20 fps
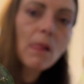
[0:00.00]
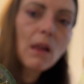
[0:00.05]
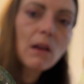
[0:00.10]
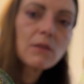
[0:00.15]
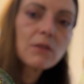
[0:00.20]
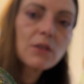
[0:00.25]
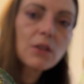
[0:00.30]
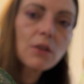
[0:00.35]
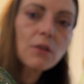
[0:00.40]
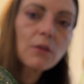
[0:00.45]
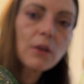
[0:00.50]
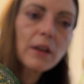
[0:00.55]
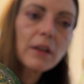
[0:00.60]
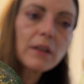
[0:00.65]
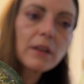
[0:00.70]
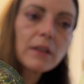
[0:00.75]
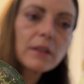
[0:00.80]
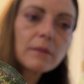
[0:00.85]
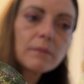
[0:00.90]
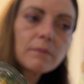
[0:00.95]
it's all right,
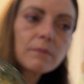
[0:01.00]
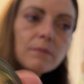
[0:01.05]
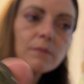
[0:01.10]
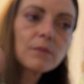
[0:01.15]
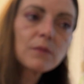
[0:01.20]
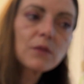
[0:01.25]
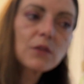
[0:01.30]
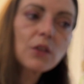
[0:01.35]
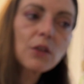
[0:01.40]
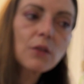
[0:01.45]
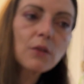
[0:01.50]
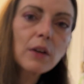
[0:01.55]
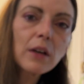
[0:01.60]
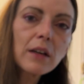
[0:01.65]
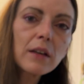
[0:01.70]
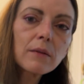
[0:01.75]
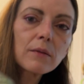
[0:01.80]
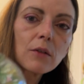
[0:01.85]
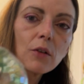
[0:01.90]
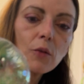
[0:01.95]
It's all
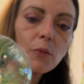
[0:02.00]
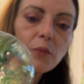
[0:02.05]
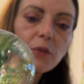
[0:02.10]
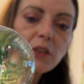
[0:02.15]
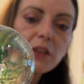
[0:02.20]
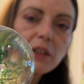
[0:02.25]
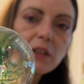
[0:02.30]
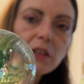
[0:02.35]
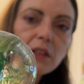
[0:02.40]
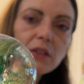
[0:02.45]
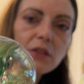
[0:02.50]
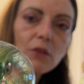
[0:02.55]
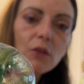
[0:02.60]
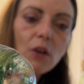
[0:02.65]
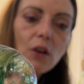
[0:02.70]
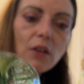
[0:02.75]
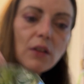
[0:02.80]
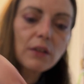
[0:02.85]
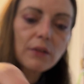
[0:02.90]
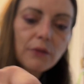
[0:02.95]
right. Hopefully these are
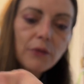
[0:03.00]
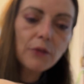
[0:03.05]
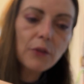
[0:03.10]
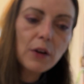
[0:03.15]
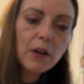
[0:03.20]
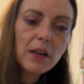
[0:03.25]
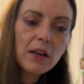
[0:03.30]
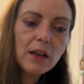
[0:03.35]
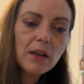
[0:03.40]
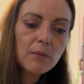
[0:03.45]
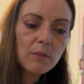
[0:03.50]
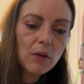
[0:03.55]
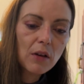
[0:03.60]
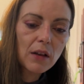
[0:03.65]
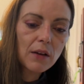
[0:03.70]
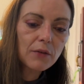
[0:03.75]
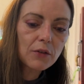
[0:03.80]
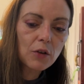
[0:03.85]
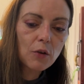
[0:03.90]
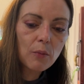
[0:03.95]
all in frame. I'll
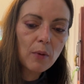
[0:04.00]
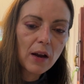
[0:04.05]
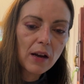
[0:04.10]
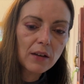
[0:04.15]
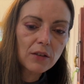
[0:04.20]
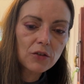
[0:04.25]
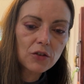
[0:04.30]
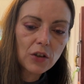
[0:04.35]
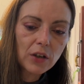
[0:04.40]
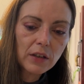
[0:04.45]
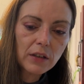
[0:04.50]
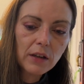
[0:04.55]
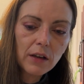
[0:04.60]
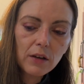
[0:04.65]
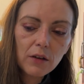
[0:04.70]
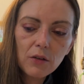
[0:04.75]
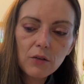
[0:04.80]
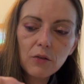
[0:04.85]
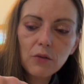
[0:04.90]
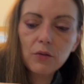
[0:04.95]
have to go back and check it
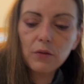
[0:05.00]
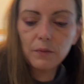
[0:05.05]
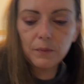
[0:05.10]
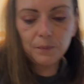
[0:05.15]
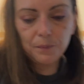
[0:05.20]
out.